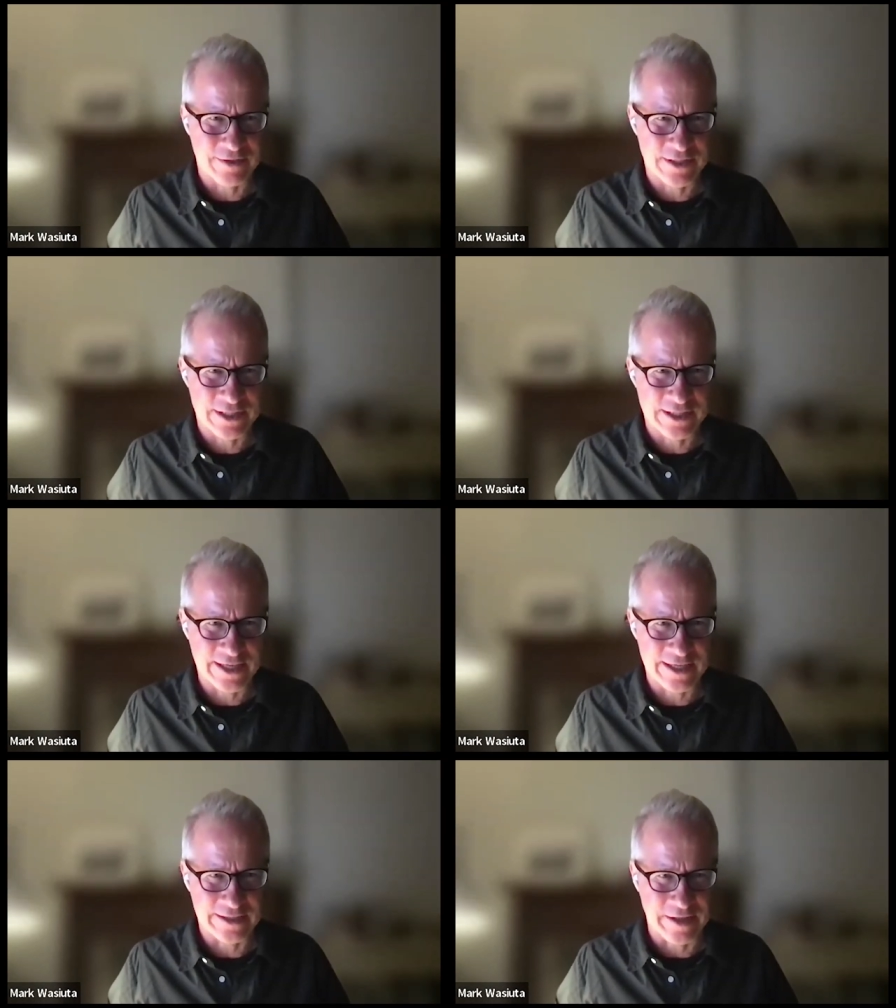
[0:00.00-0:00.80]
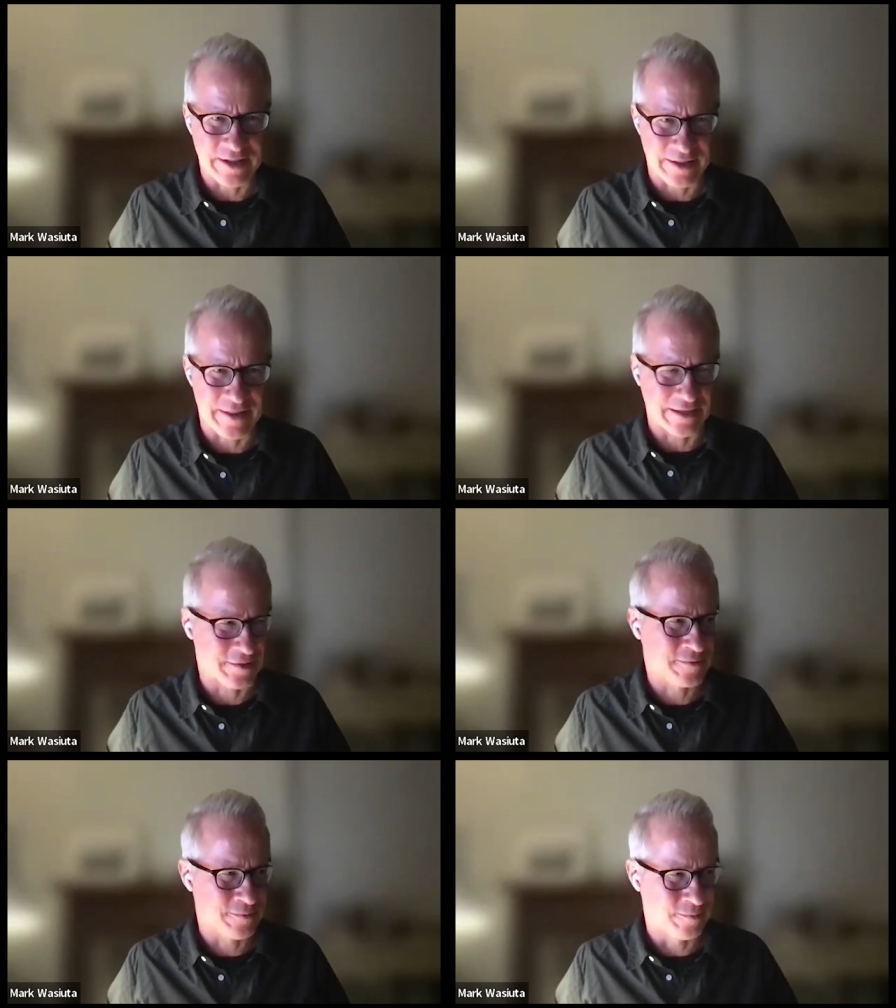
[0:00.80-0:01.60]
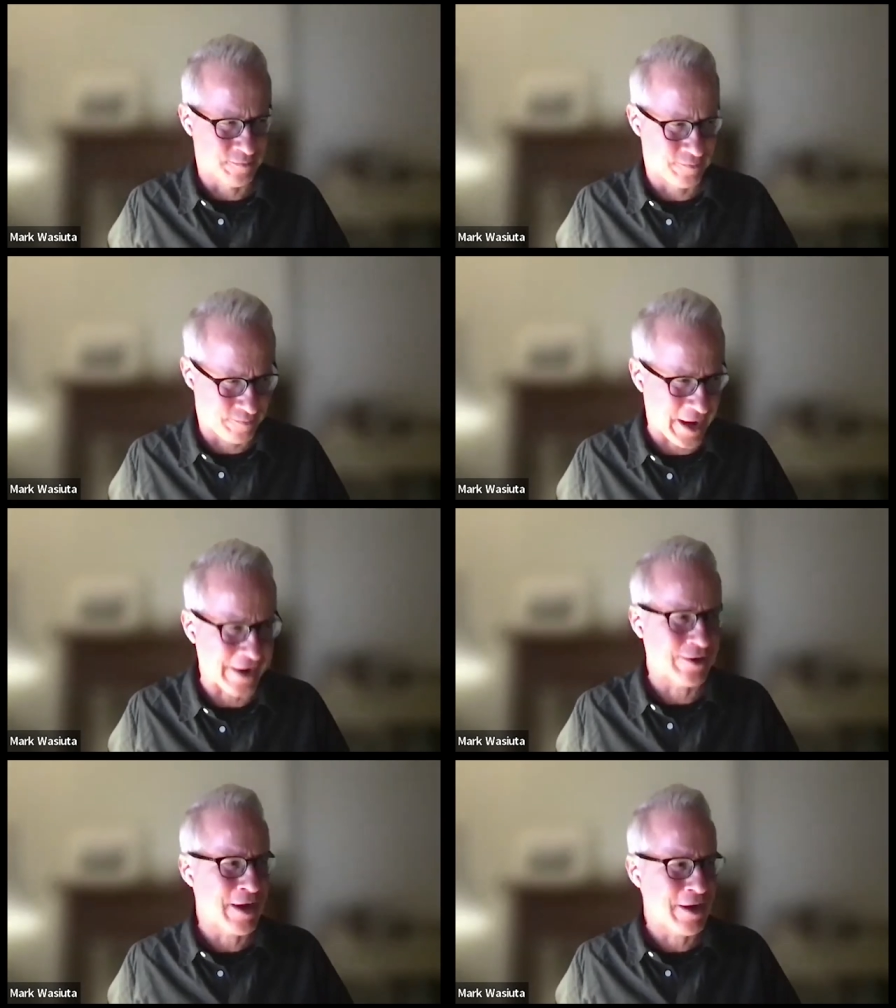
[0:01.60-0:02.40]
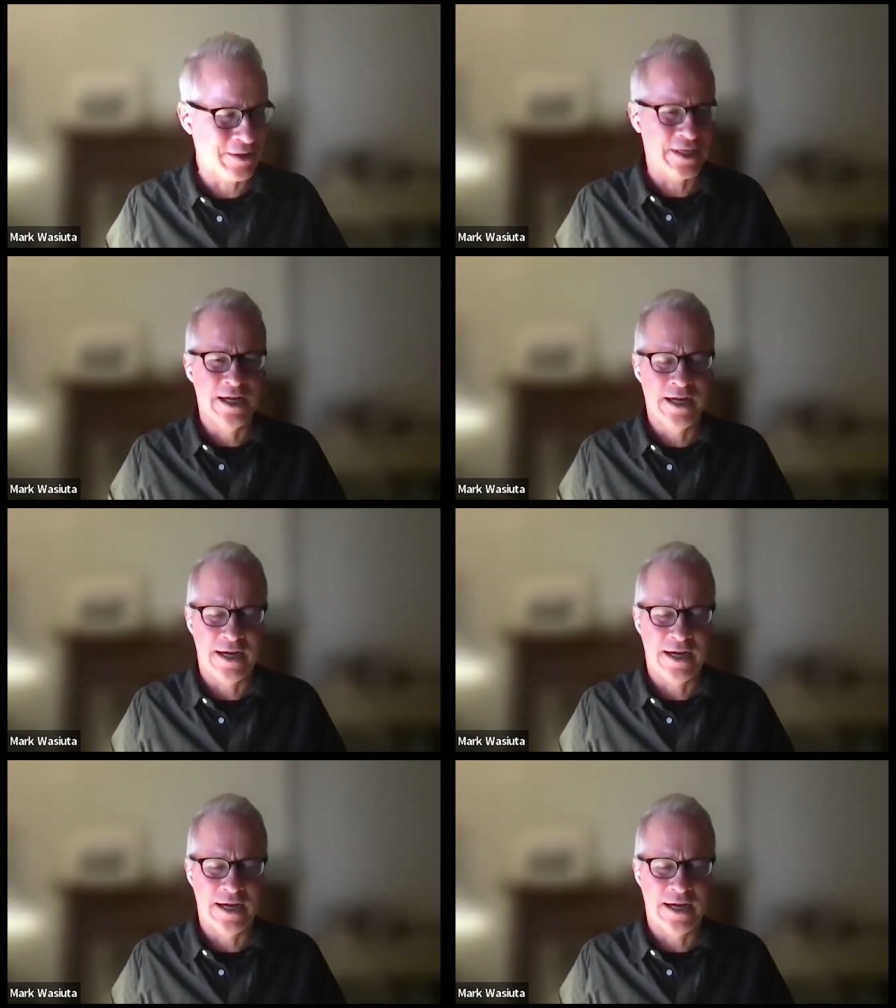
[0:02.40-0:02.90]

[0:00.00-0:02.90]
as Felicity said, and I think that's paramount.